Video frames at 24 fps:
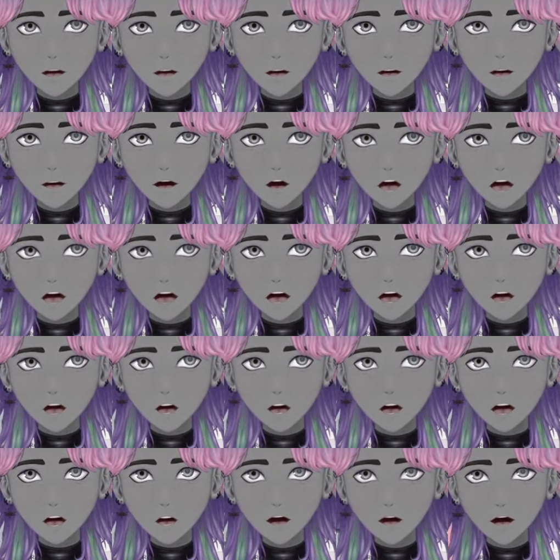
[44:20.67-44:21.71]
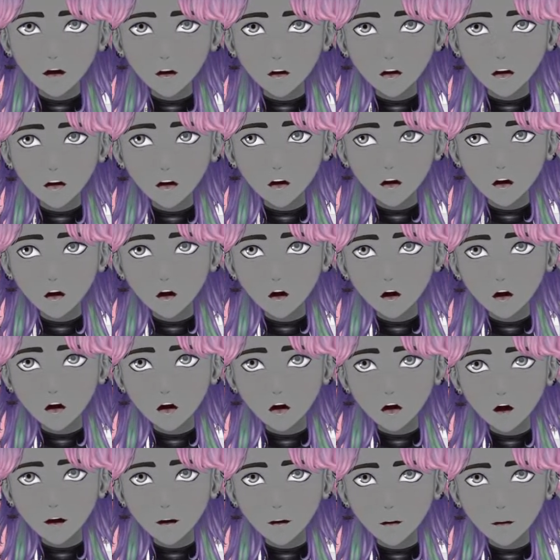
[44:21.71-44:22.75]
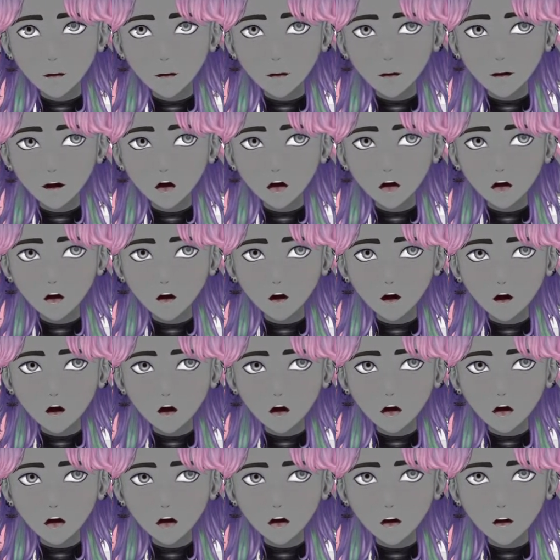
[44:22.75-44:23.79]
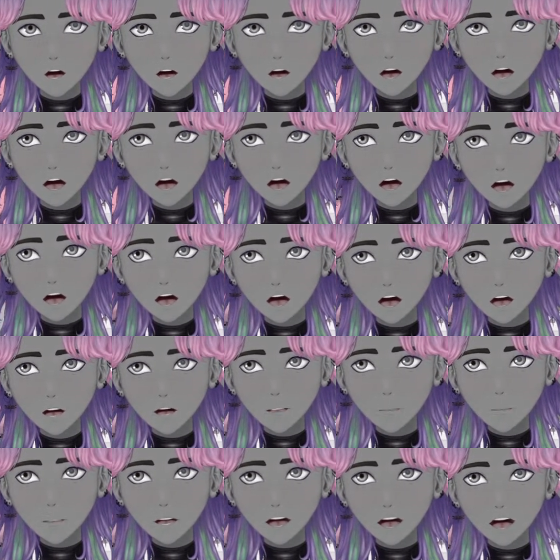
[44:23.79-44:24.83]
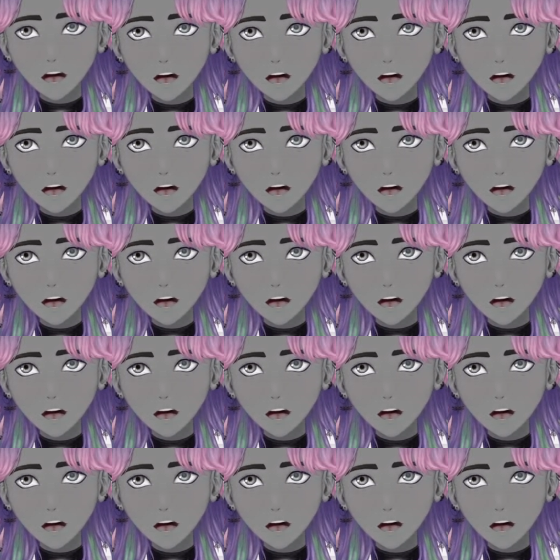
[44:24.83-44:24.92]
art series and learning to do art and like all kinds of that could